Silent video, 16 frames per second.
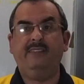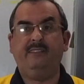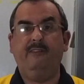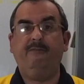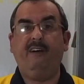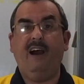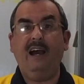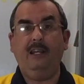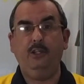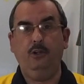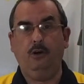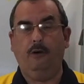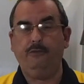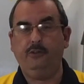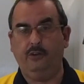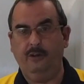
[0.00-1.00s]
the value
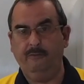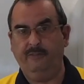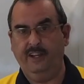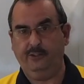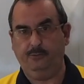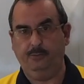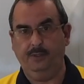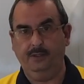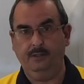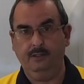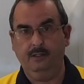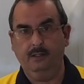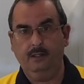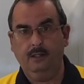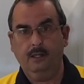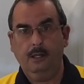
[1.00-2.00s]
of your investment.
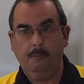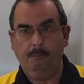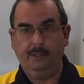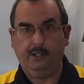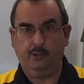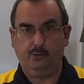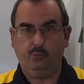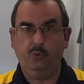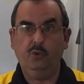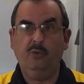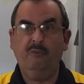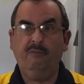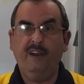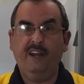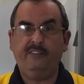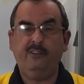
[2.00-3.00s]
Because when you
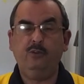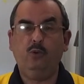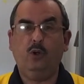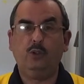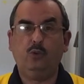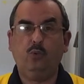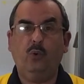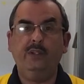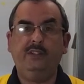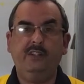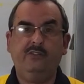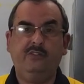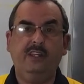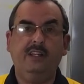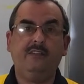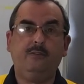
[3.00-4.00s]
invest into a
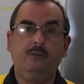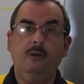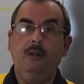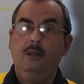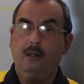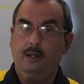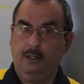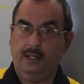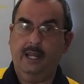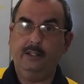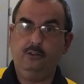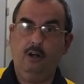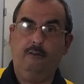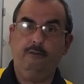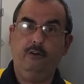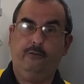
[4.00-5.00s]
26
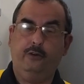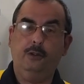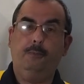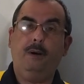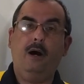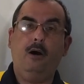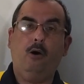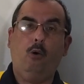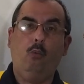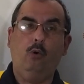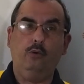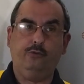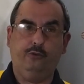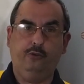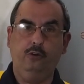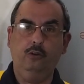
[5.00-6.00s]
kW from the
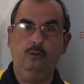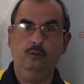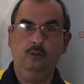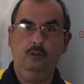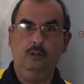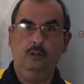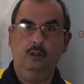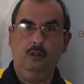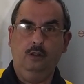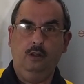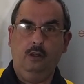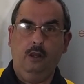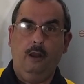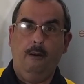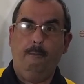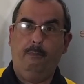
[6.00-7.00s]
PowerWall 2,
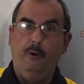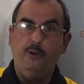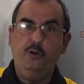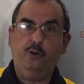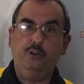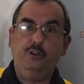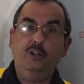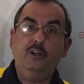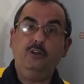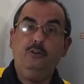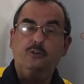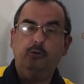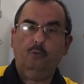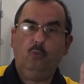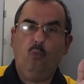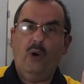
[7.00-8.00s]
but
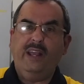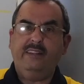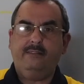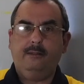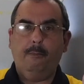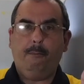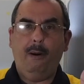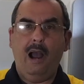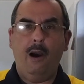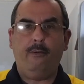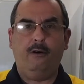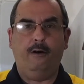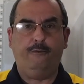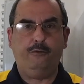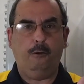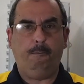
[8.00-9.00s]
you waste the power
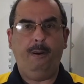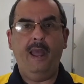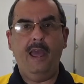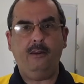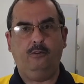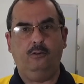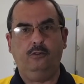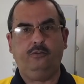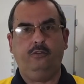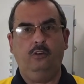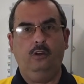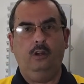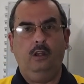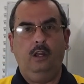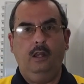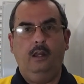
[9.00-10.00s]
of your panels,
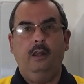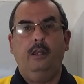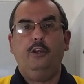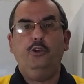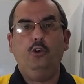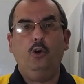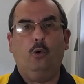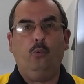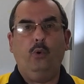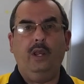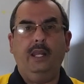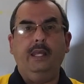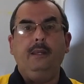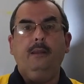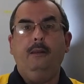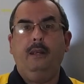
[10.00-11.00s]
you're
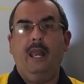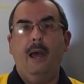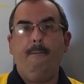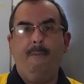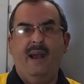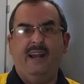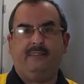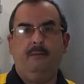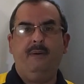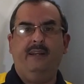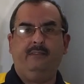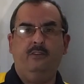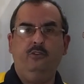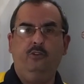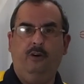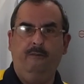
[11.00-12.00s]
really not
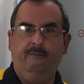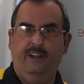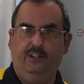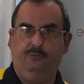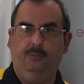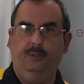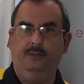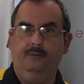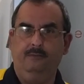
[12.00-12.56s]
maximizing your investment.